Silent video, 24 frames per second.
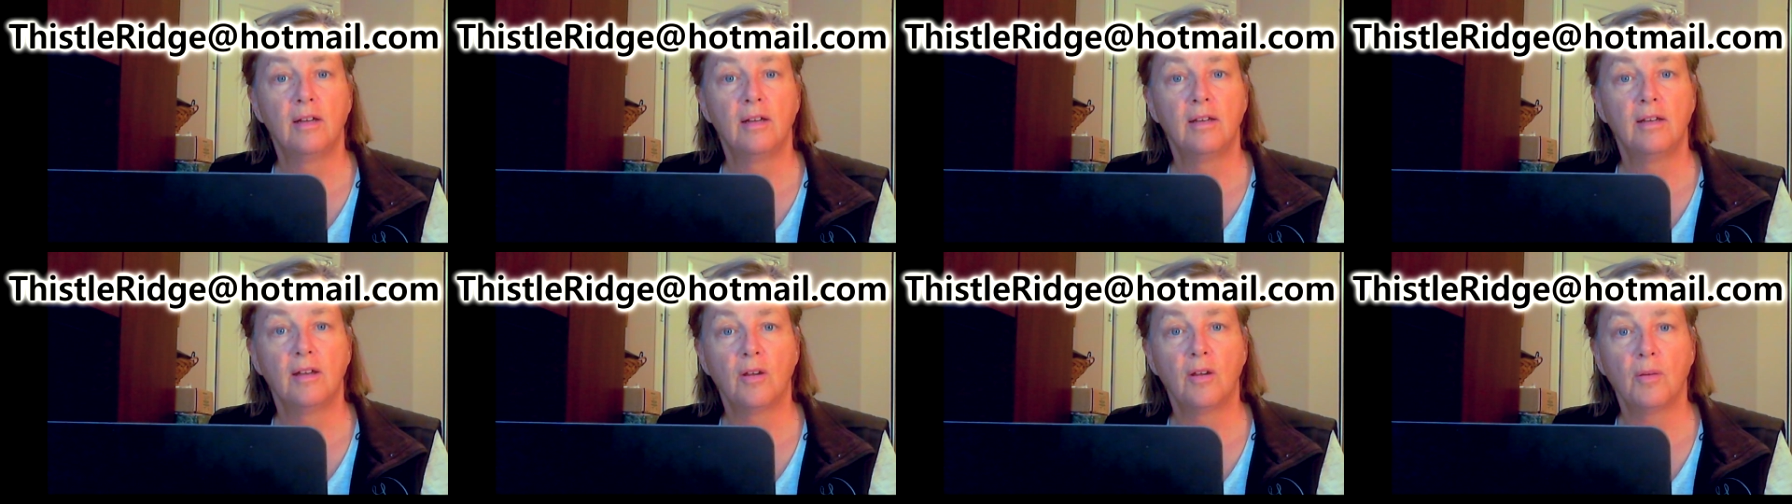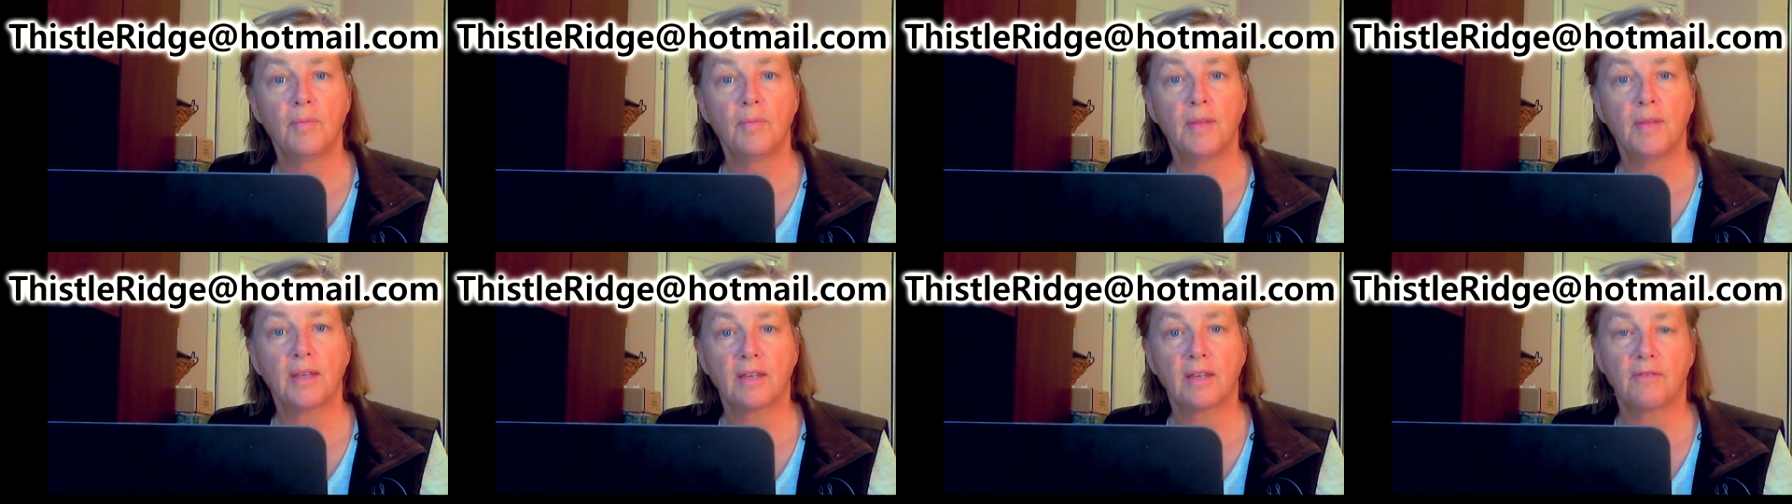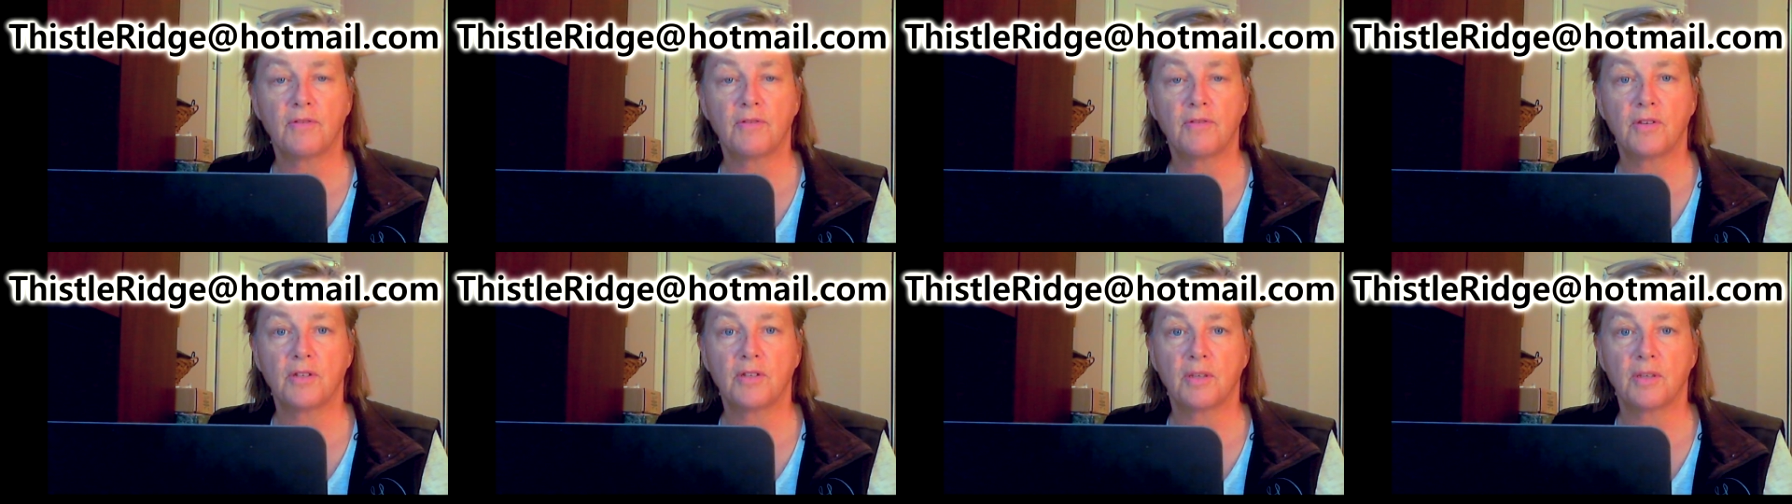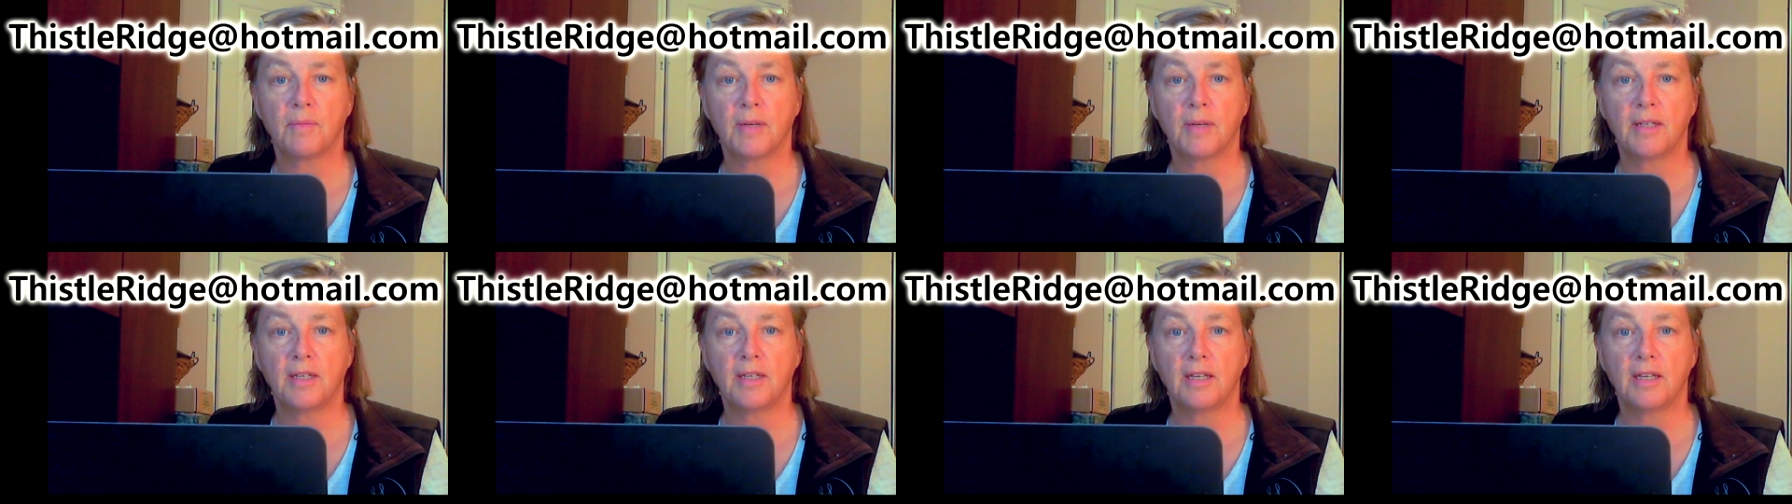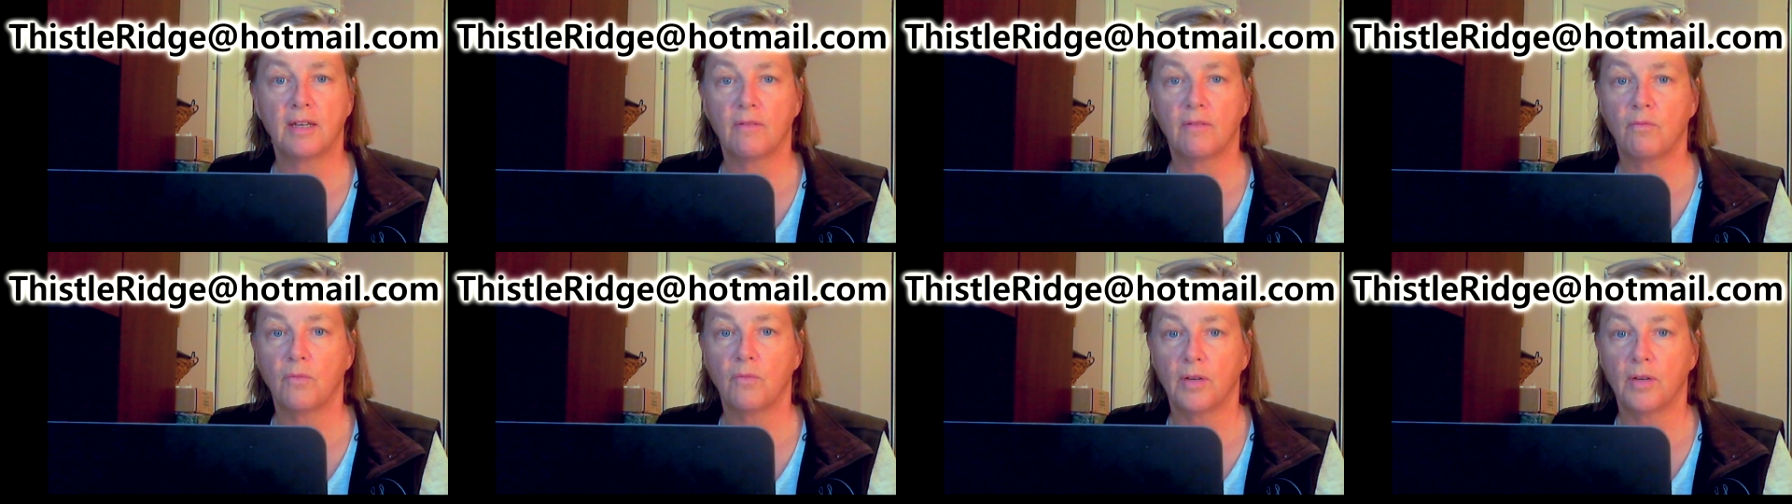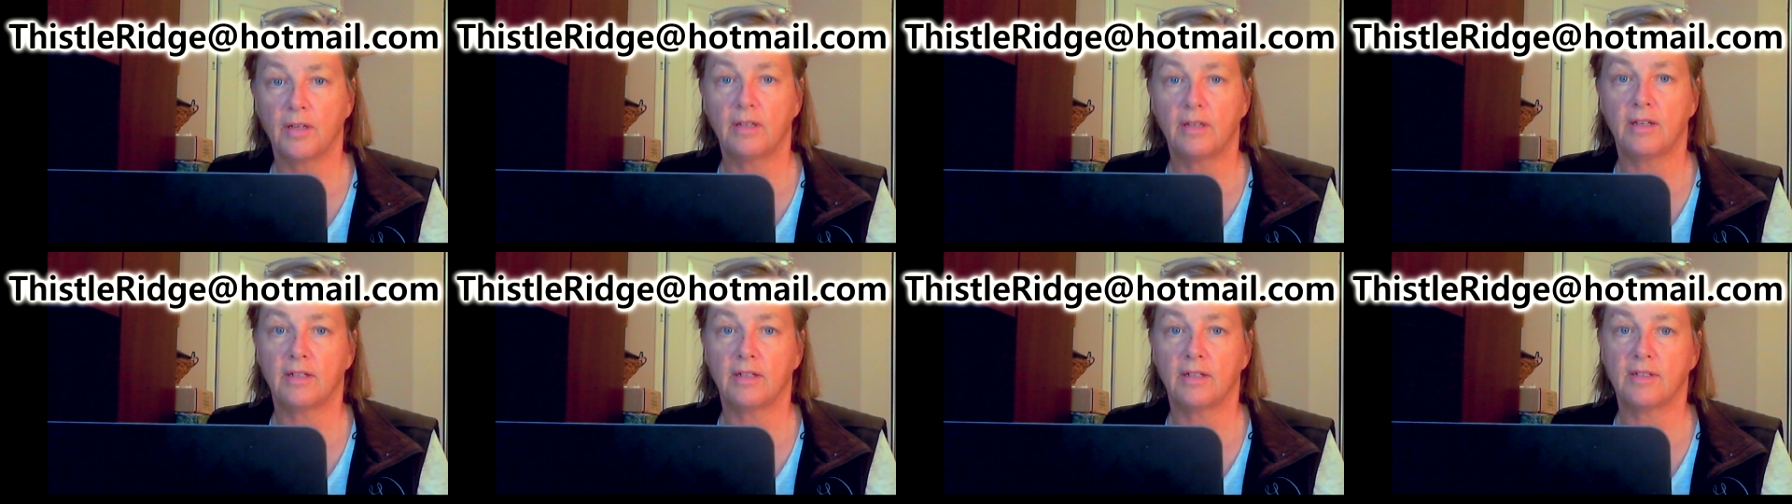I hope that gives you some idea of
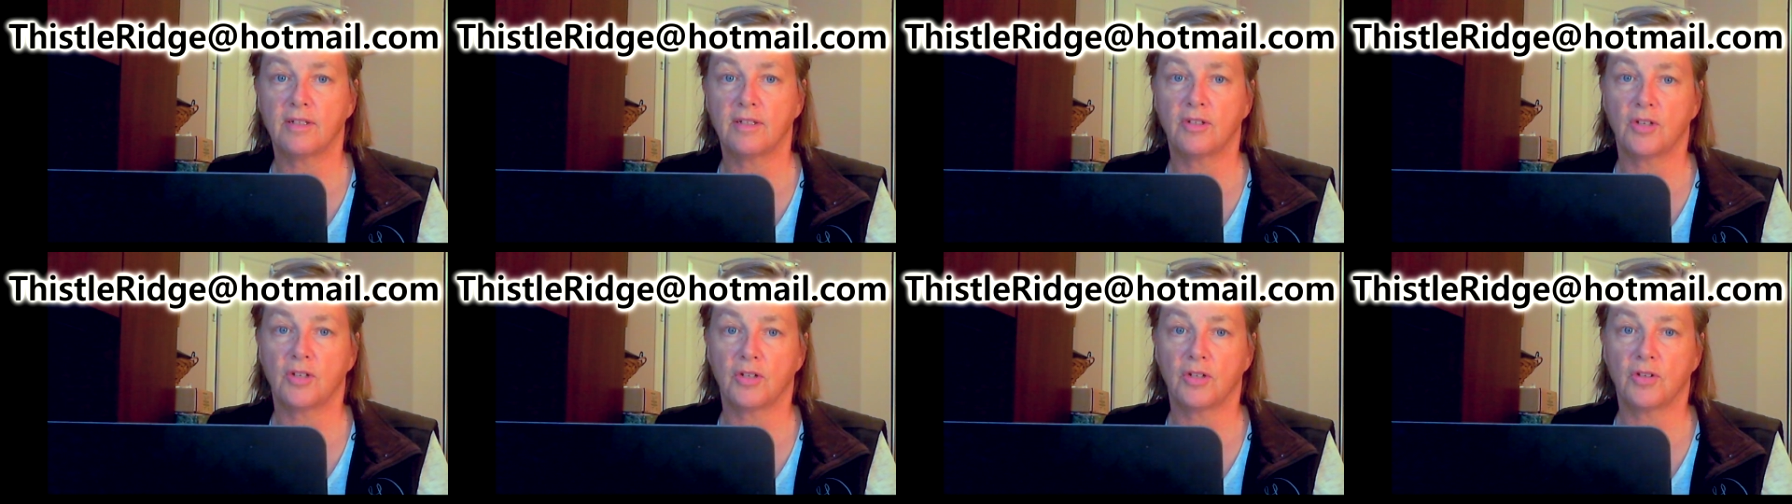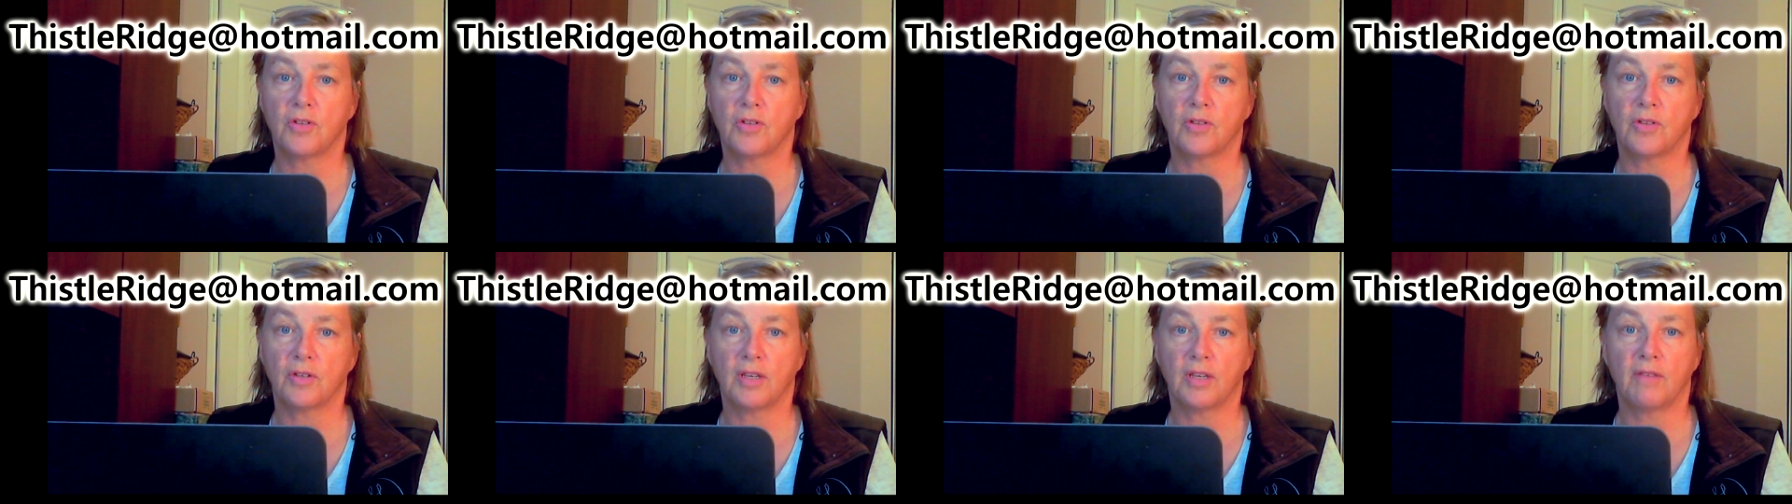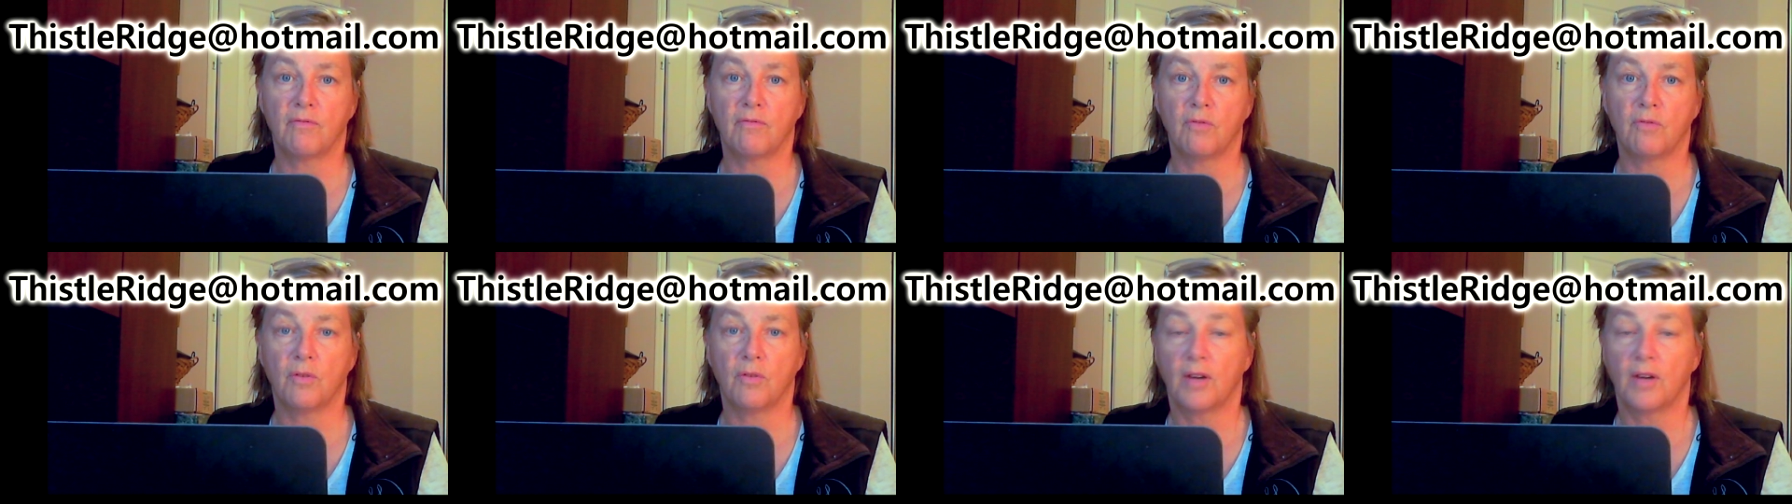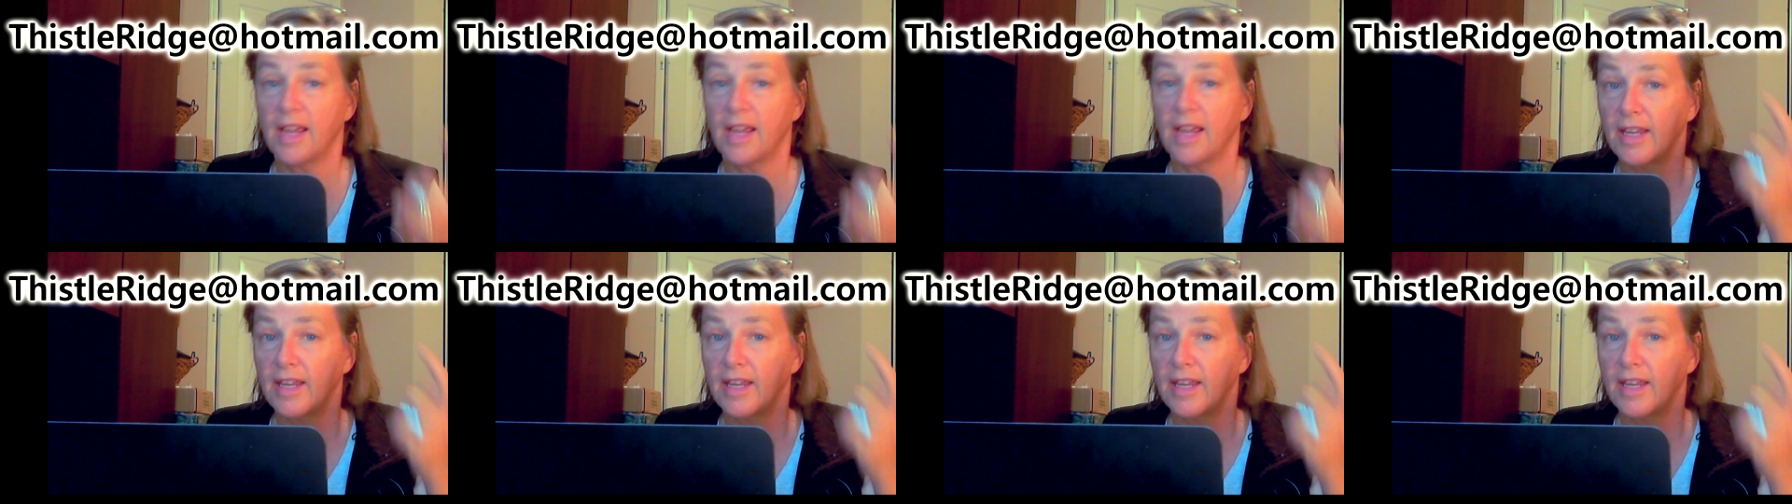what it is the judge is looking for.